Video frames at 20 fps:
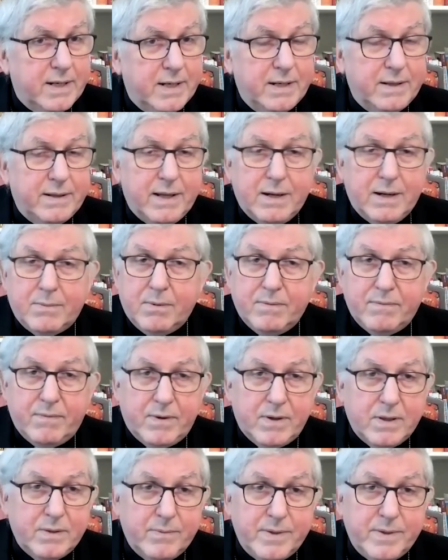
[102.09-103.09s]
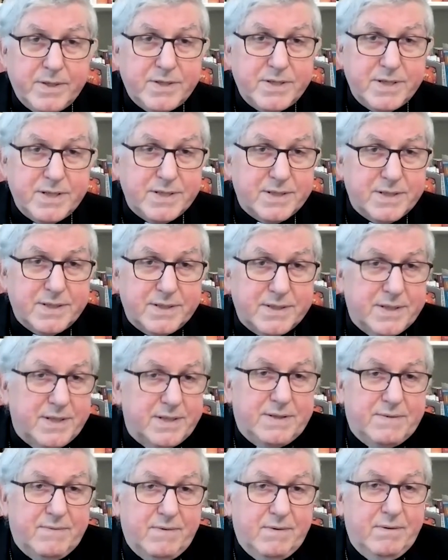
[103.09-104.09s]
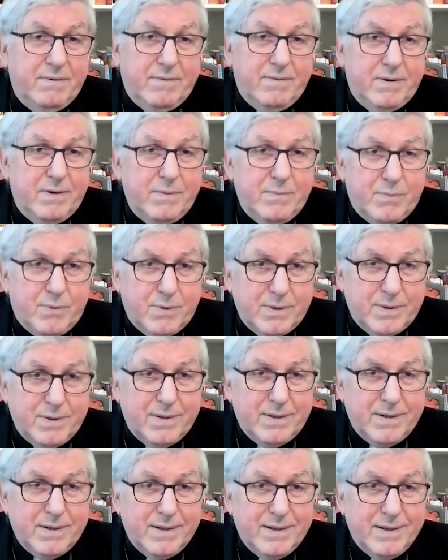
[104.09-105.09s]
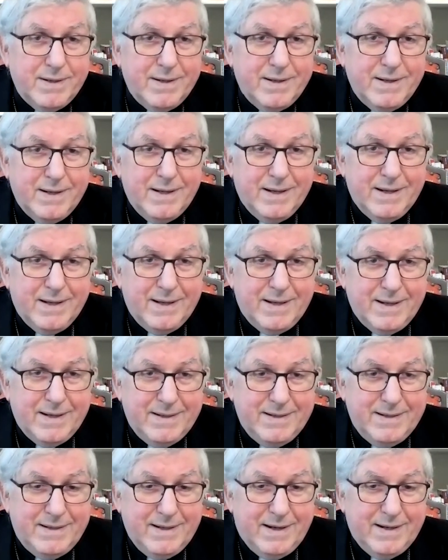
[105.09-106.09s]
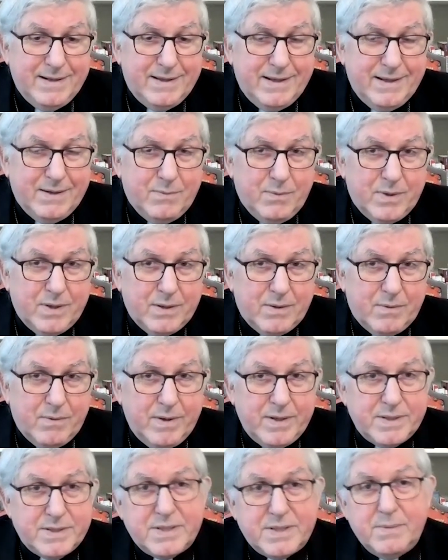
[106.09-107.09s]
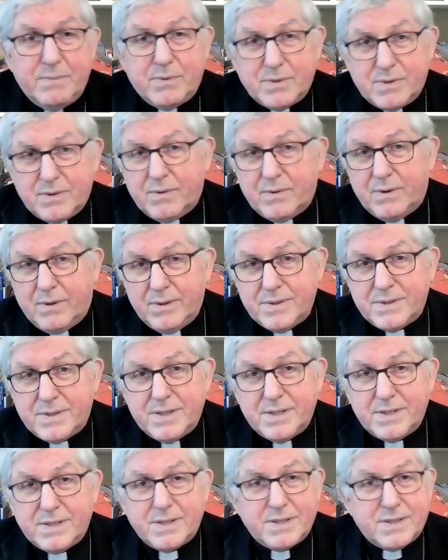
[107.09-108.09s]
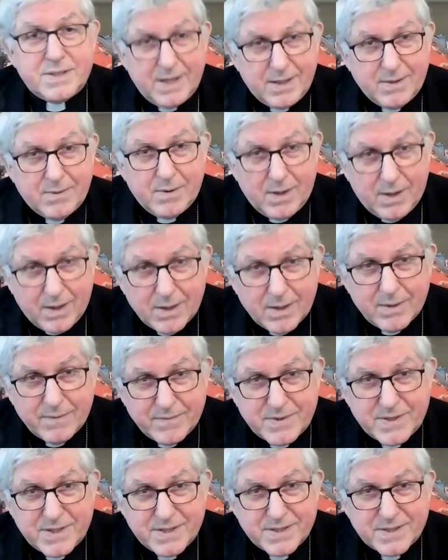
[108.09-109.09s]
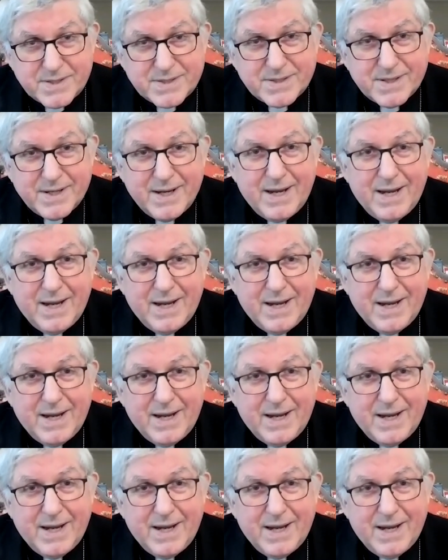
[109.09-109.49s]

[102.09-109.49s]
And in that, we're following Jesus. That's very, very important. And I think one of the great symbols, of course, is the Sacred Heart of Jesus.